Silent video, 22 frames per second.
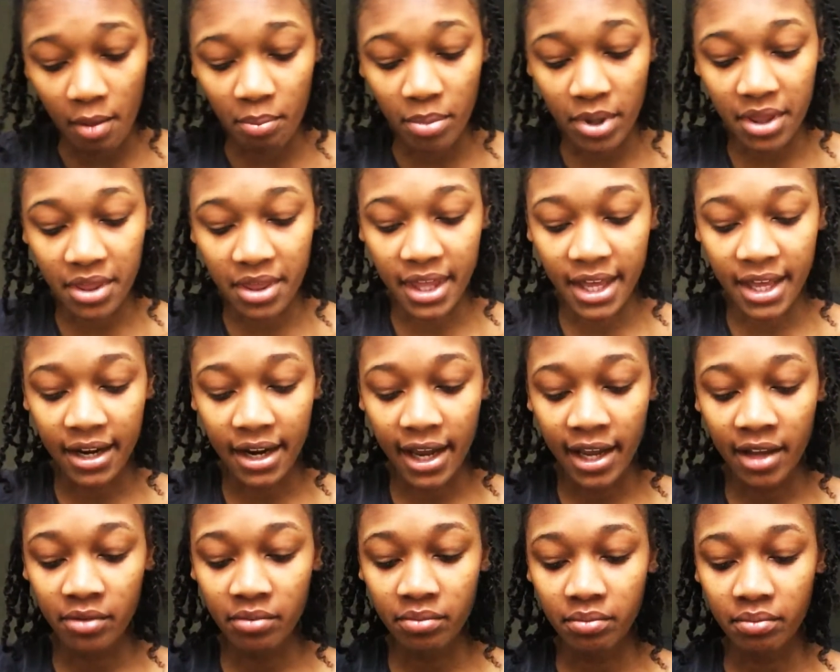but then
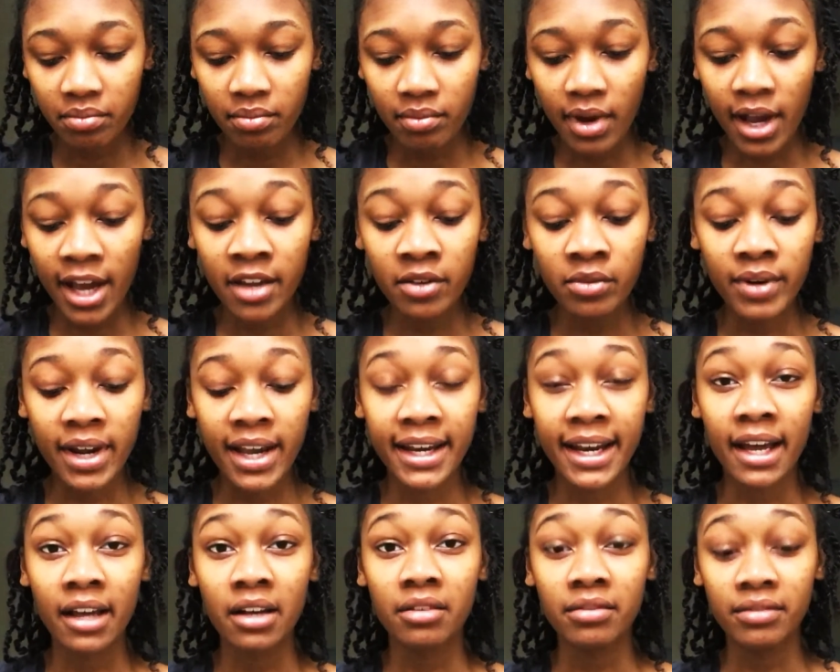I
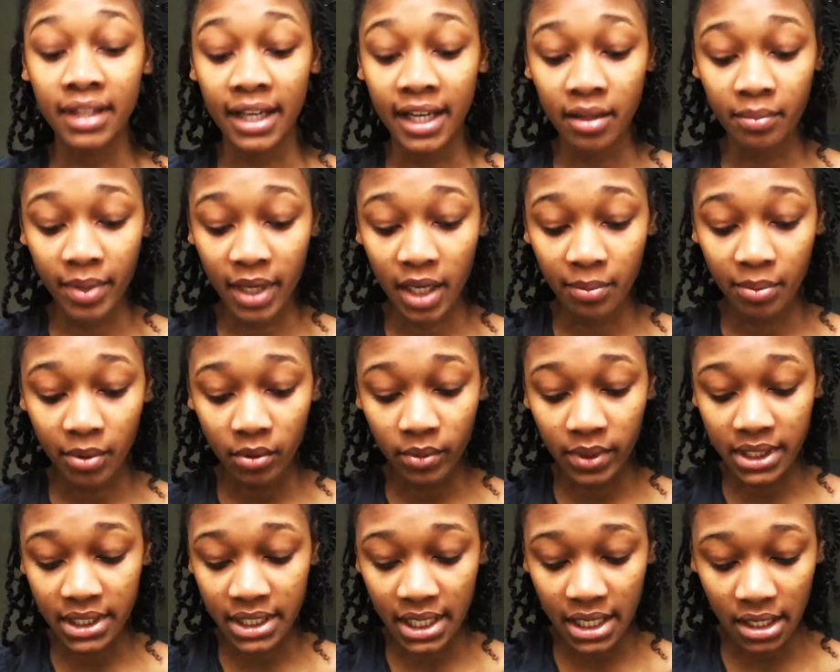ran out of line paper
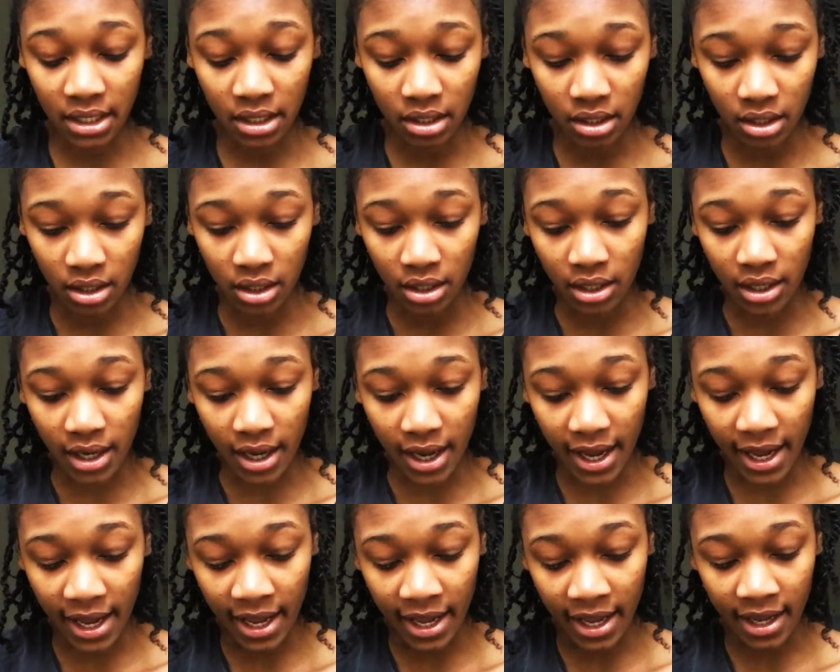one day,
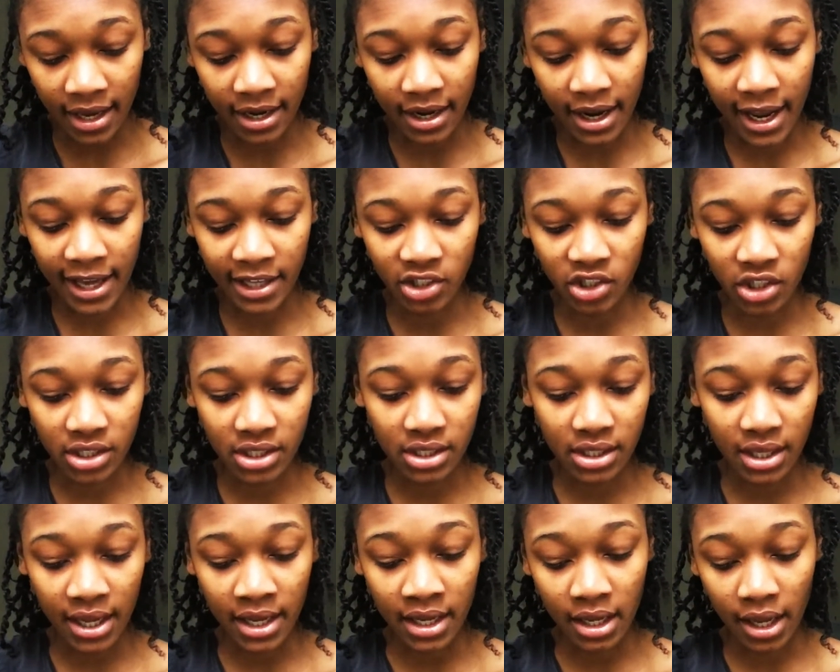and I
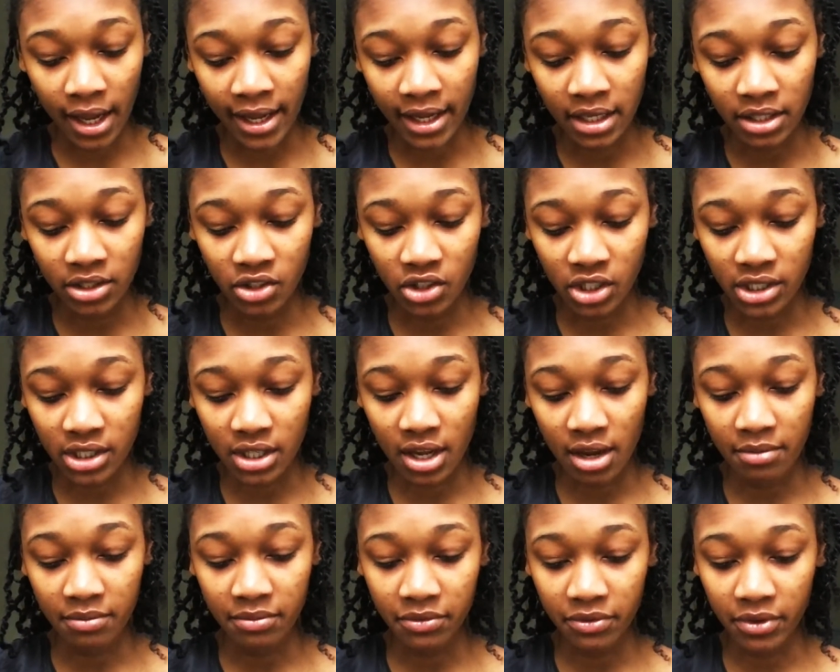had just
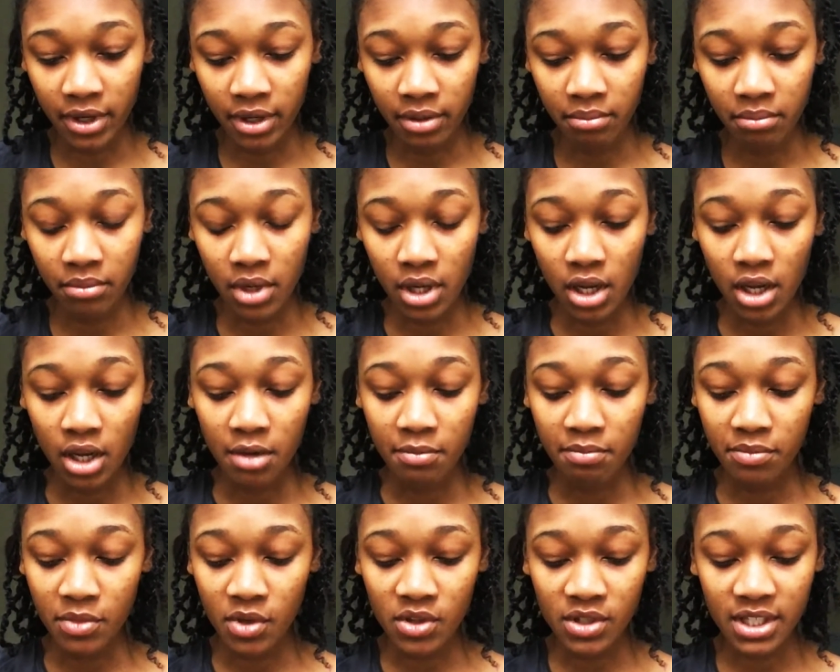come from
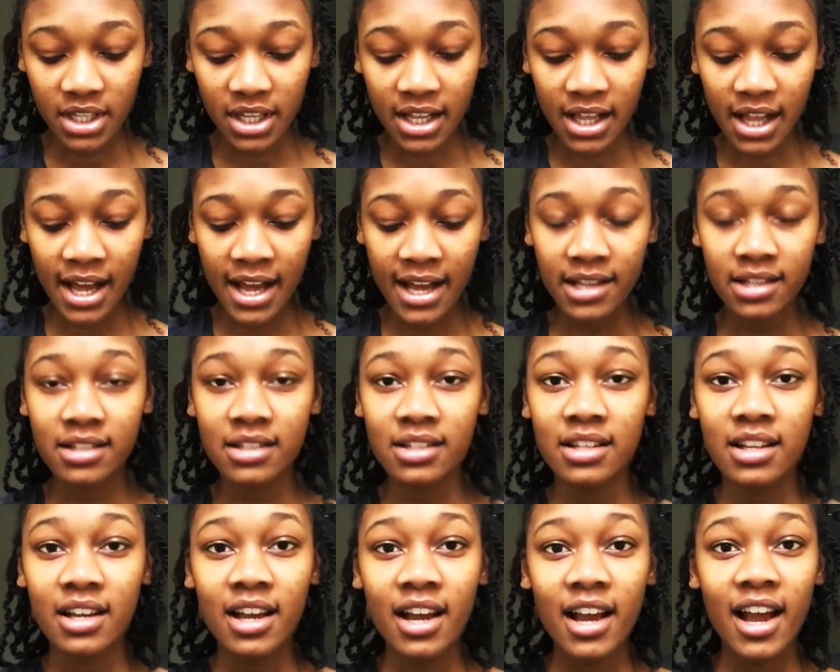music
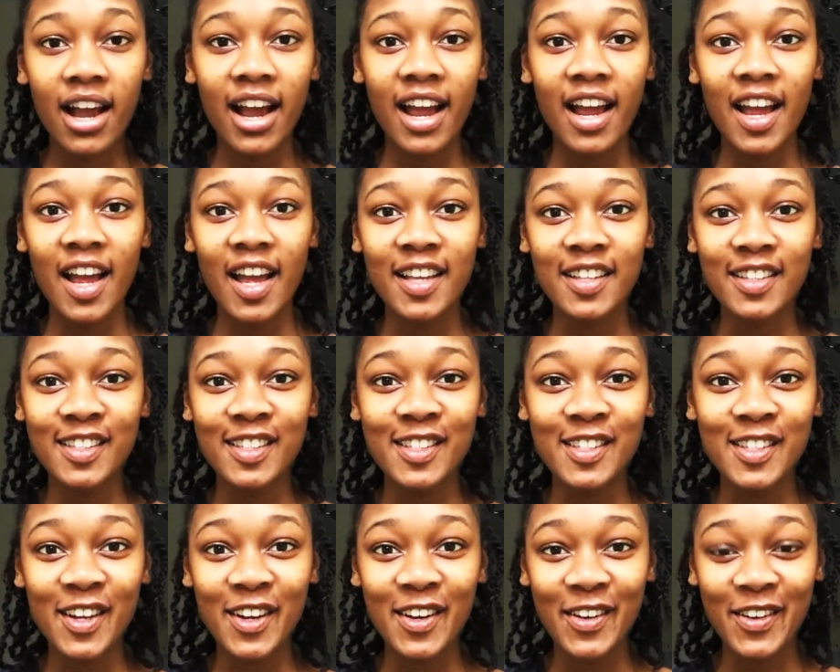class, and
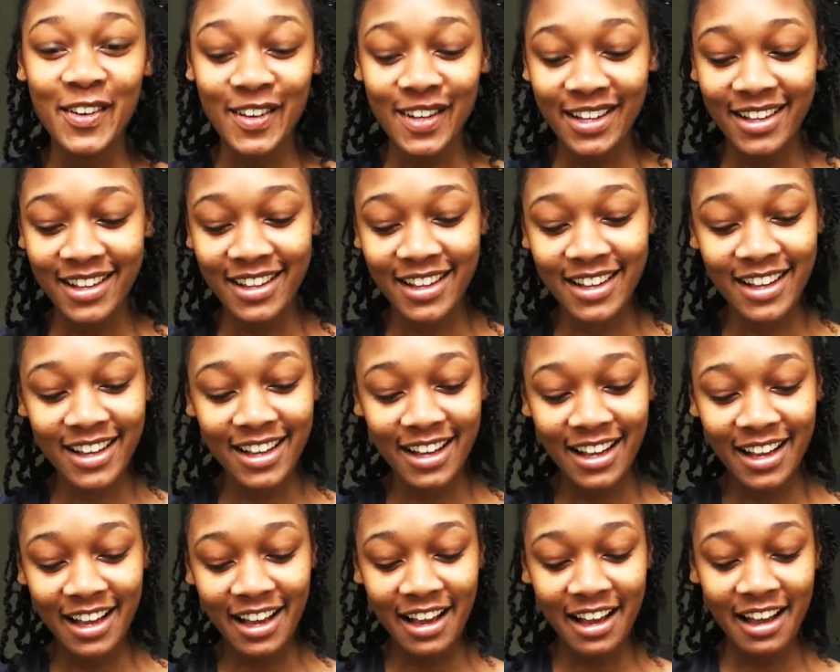so
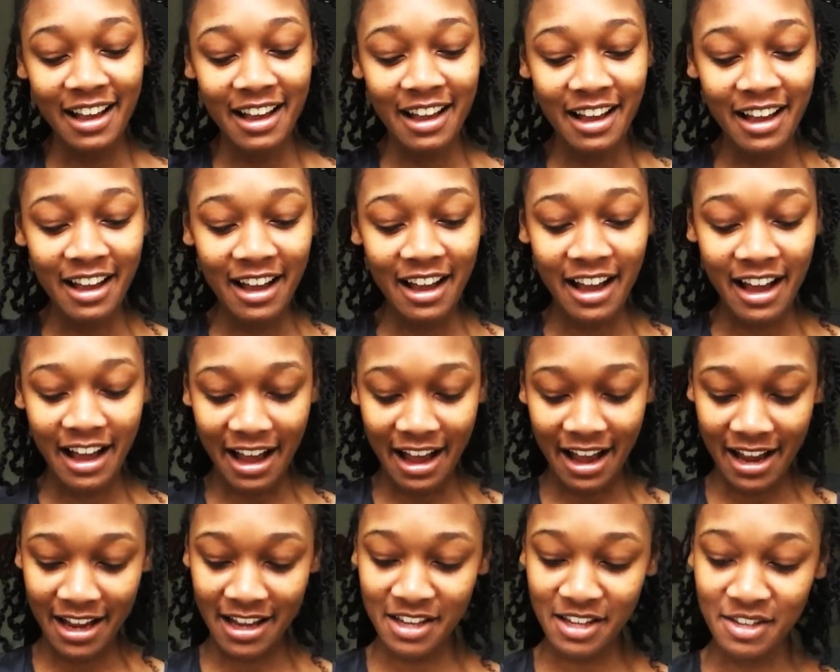
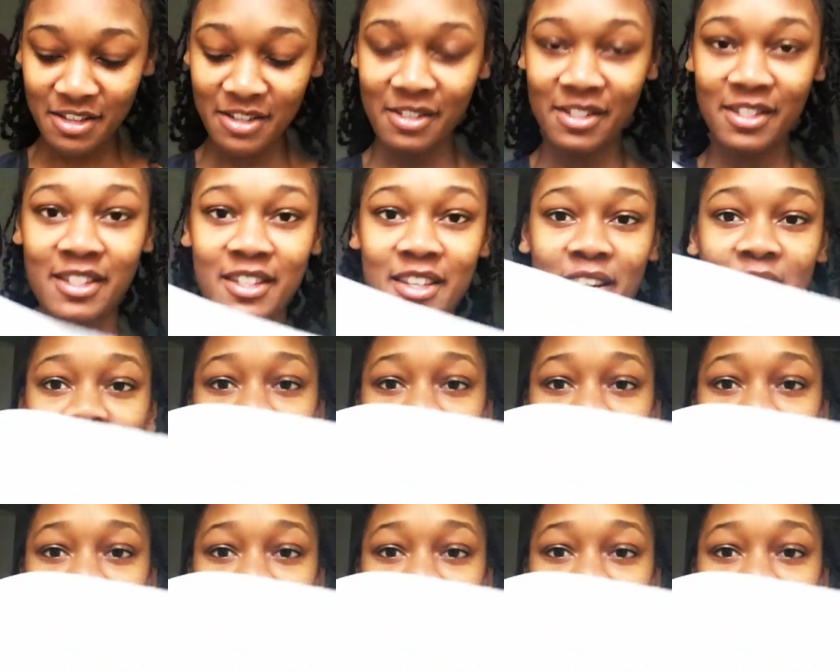I used